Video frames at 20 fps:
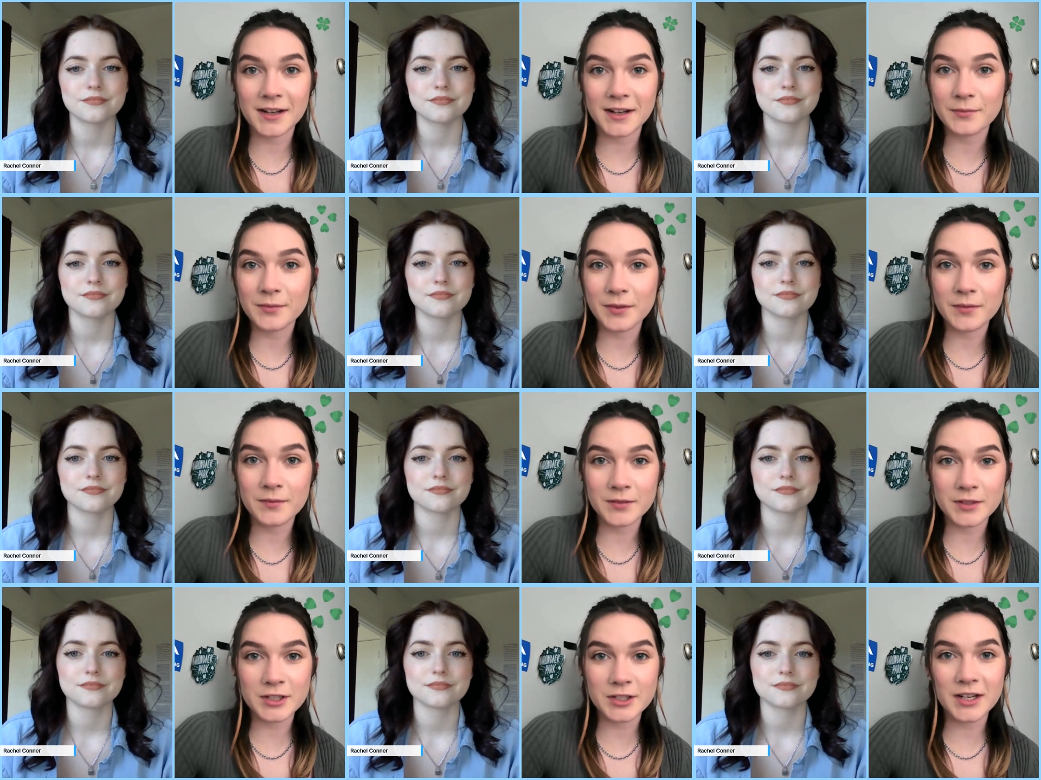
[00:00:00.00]
Speaker 1: I'm from
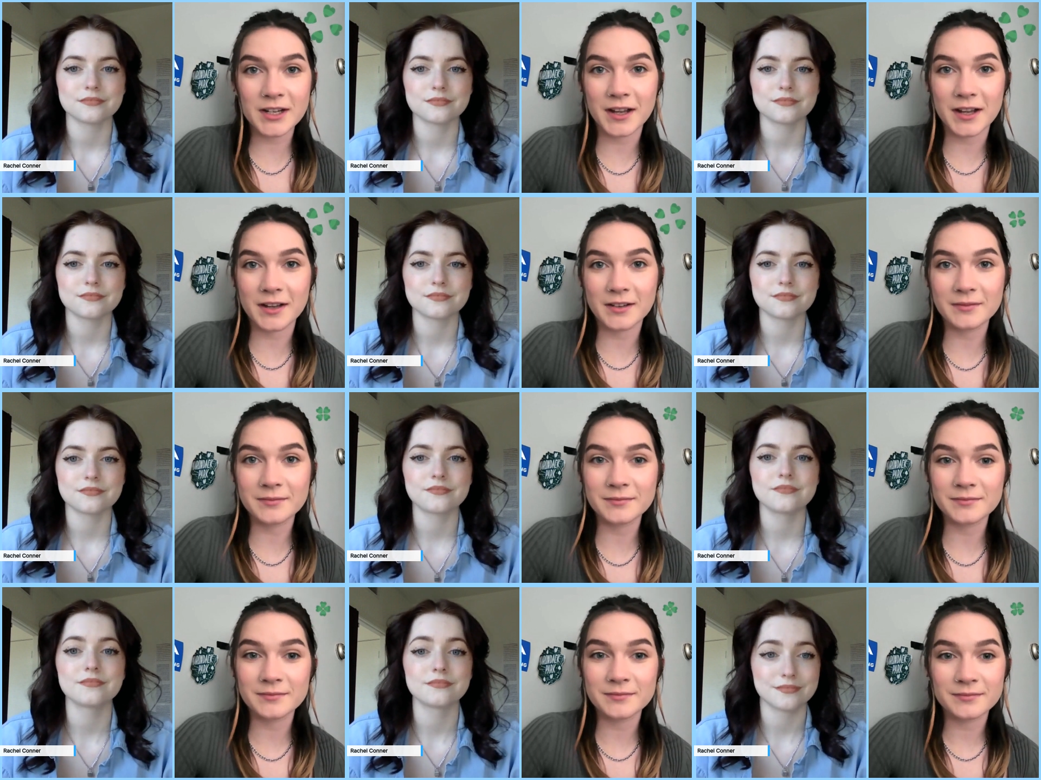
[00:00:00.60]
Virginia.
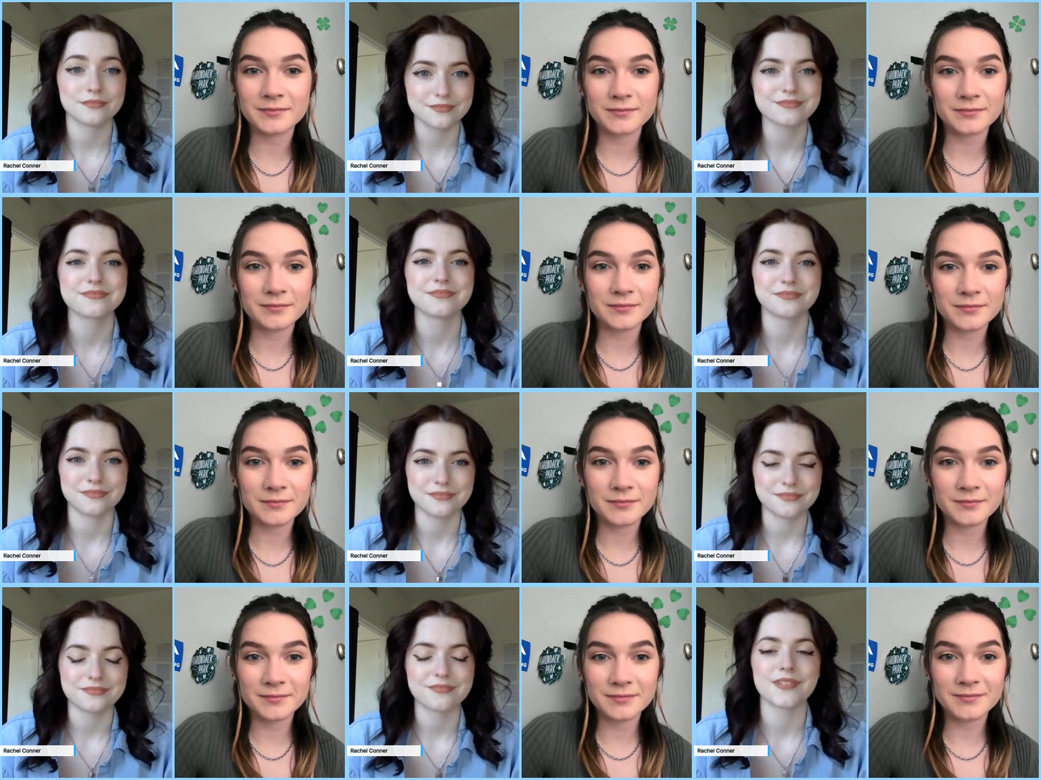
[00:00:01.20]

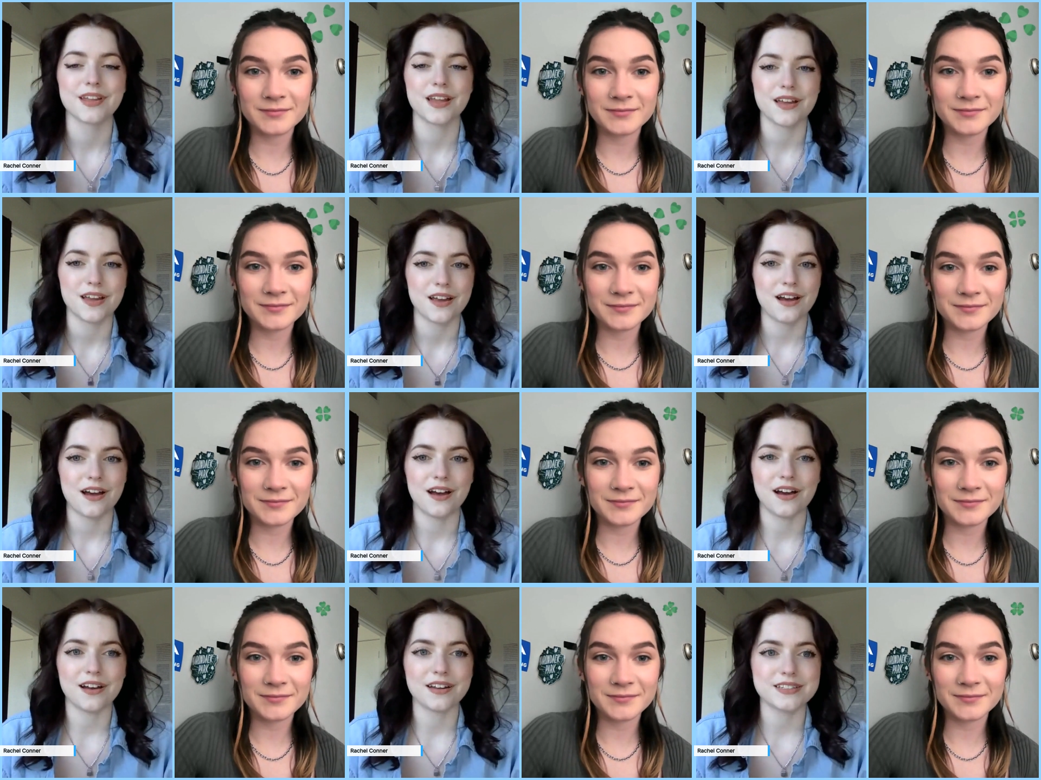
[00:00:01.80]

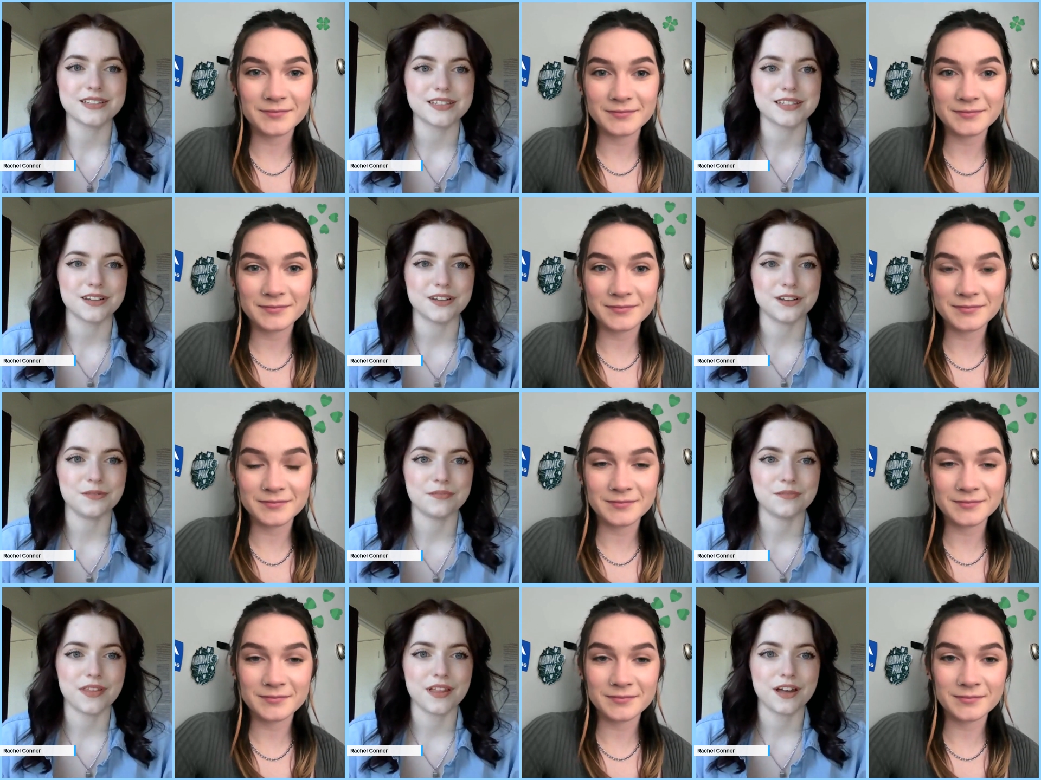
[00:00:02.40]

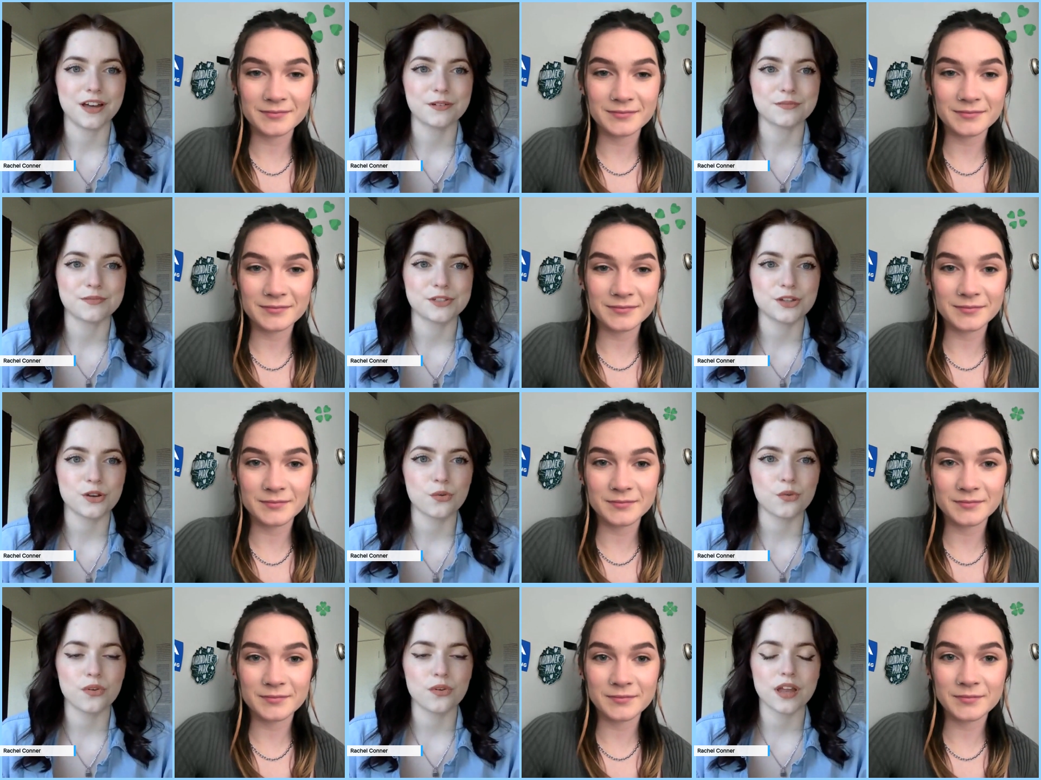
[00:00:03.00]
Speaker 2: Awesome. Um,
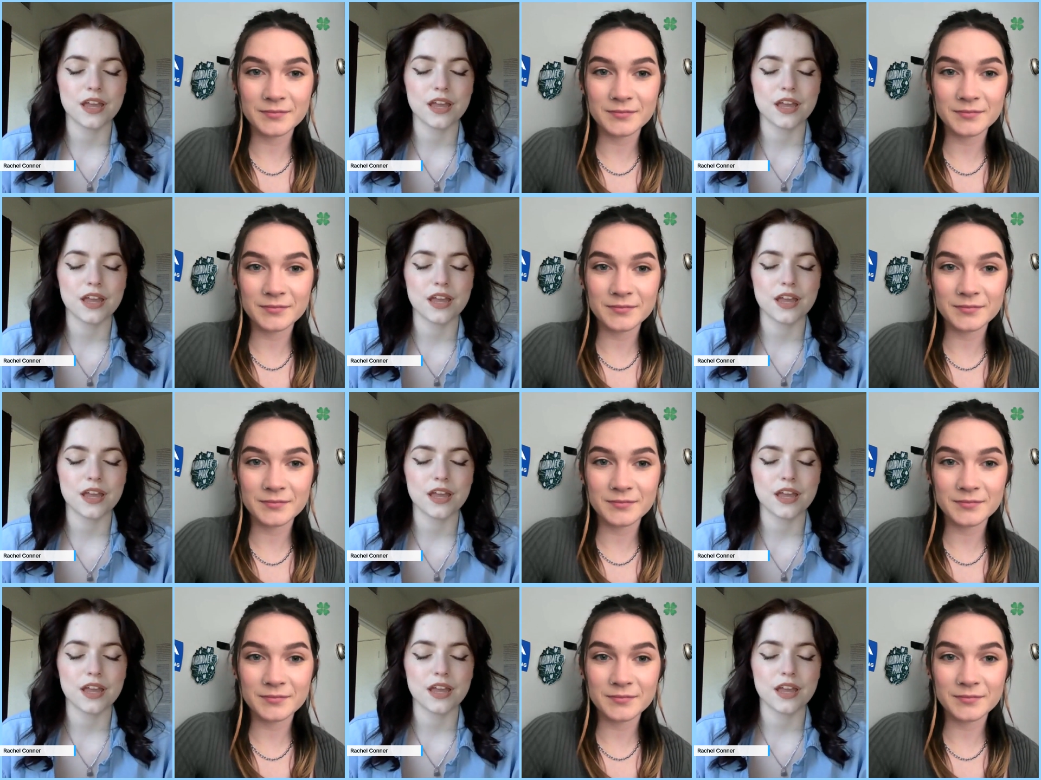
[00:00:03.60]
so,